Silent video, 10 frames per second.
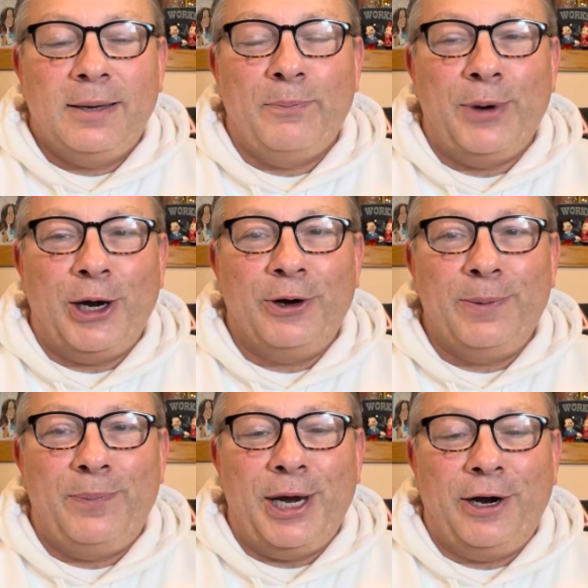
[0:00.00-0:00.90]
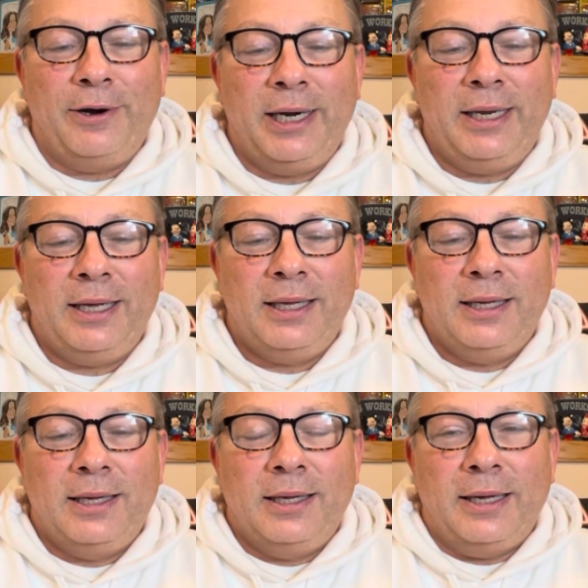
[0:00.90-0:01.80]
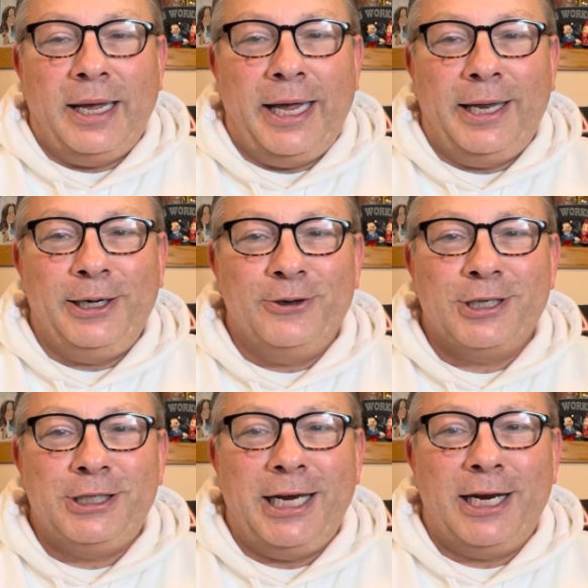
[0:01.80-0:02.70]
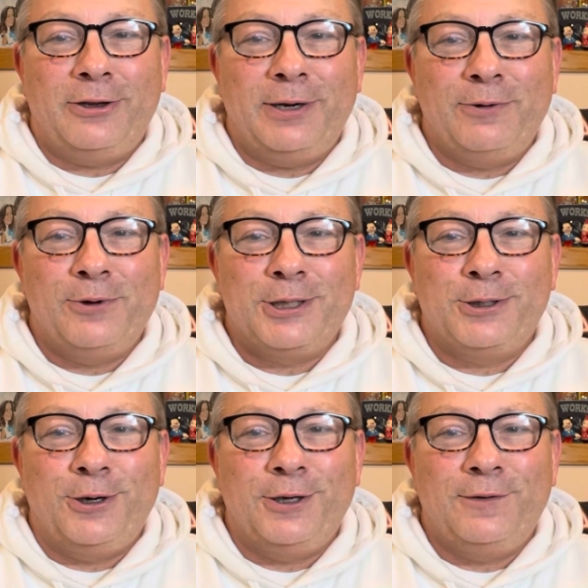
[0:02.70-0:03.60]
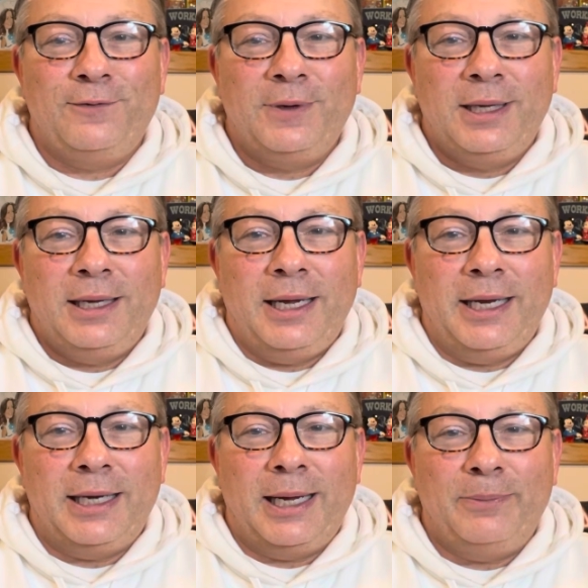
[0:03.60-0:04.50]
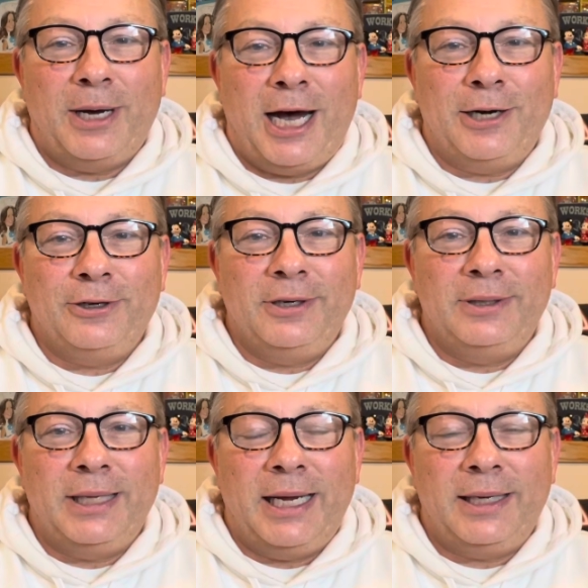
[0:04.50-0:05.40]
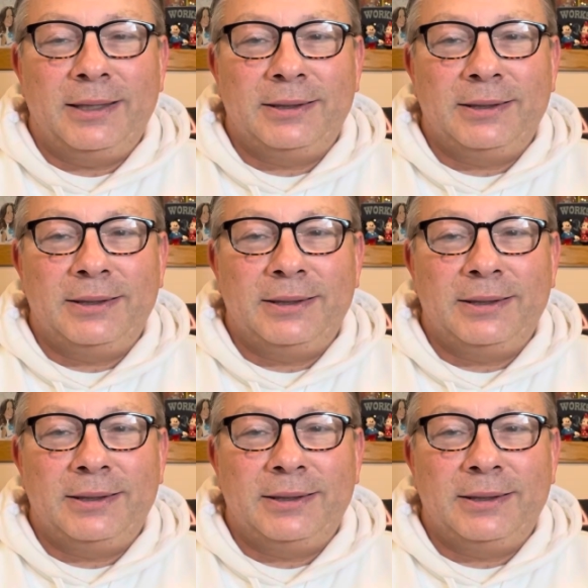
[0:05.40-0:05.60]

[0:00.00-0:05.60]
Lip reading: Berry, and here's a channel everyone's heard of, and I'm honored that